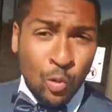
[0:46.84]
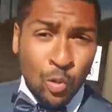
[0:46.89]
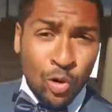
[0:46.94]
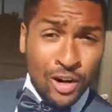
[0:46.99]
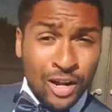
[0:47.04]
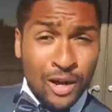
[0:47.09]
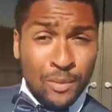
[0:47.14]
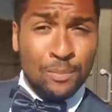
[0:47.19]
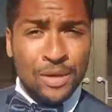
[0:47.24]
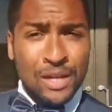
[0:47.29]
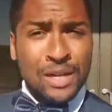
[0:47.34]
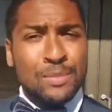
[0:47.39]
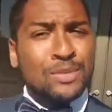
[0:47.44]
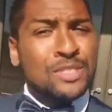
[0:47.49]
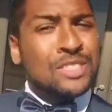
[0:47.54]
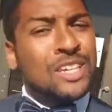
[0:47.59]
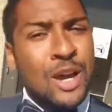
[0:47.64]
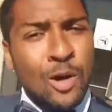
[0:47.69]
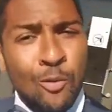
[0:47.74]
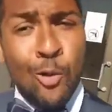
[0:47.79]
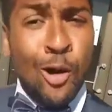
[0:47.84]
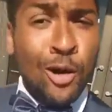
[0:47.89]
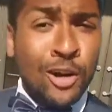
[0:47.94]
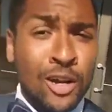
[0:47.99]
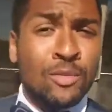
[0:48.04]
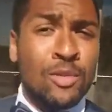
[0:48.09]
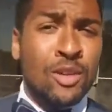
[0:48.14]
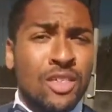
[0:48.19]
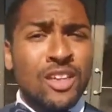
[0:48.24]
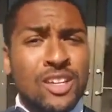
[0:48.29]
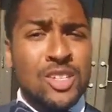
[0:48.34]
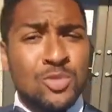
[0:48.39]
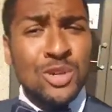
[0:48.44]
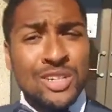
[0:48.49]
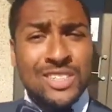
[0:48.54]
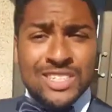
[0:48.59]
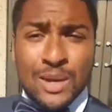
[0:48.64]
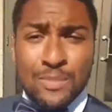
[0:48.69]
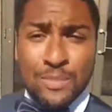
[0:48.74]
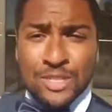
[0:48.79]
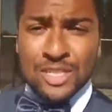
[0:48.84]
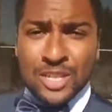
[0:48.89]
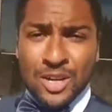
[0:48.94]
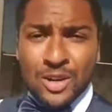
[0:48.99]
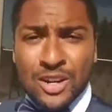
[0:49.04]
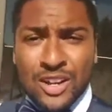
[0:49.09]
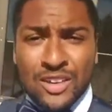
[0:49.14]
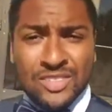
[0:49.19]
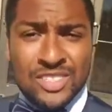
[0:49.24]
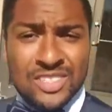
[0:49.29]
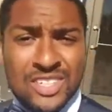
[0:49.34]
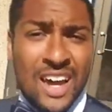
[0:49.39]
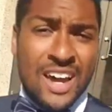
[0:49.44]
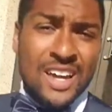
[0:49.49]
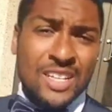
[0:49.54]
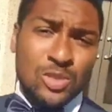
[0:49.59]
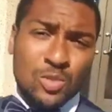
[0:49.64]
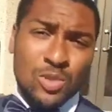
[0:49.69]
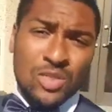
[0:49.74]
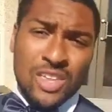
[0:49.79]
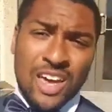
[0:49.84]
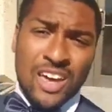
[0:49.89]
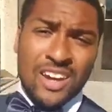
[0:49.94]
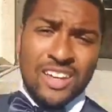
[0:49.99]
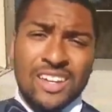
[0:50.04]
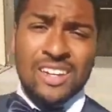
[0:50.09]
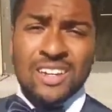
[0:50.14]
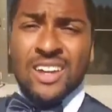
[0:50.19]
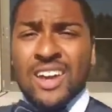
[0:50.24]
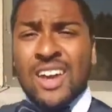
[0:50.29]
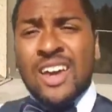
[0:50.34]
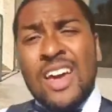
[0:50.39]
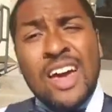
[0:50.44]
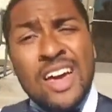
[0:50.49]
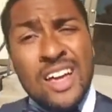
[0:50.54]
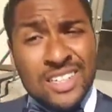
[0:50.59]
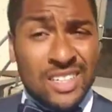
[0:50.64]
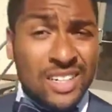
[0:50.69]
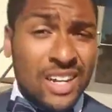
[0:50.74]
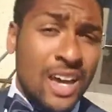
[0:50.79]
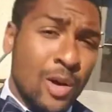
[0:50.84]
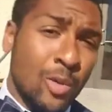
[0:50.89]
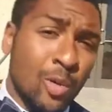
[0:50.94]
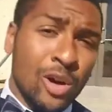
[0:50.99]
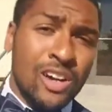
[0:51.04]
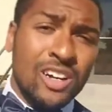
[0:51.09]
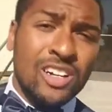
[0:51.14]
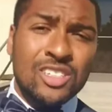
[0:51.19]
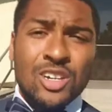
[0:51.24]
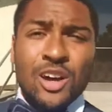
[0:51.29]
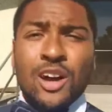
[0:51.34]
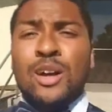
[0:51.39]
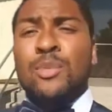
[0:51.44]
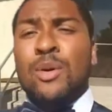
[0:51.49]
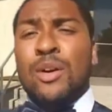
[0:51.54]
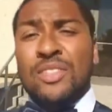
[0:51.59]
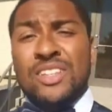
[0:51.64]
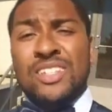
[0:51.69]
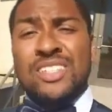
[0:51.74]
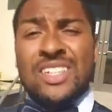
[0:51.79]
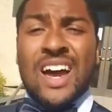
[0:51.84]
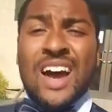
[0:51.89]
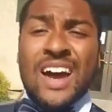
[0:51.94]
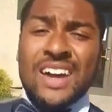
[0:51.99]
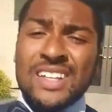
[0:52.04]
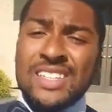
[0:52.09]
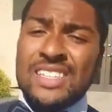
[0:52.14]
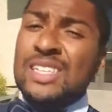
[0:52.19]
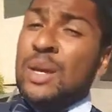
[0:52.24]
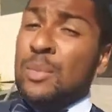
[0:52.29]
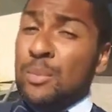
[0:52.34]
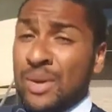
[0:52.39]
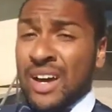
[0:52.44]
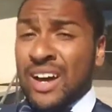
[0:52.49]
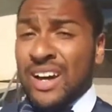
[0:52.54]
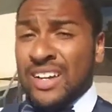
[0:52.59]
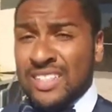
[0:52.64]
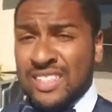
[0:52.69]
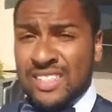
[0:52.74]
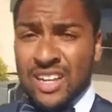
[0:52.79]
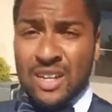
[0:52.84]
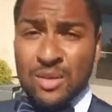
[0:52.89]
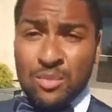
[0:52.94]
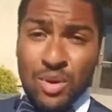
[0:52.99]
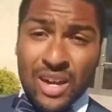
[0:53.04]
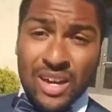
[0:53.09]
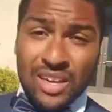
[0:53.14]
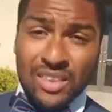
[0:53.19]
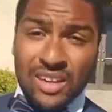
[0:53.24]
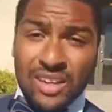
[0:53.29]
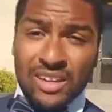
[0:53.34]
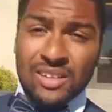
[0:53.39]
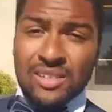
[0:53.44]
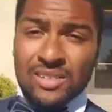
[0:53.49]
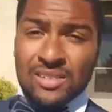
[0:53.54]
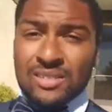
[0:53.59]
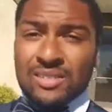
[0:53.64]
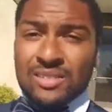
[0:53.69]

What up, peeps, and welcome to this week's episode of Science with Kennen. Today we're going to talk about the science behind sunbathing.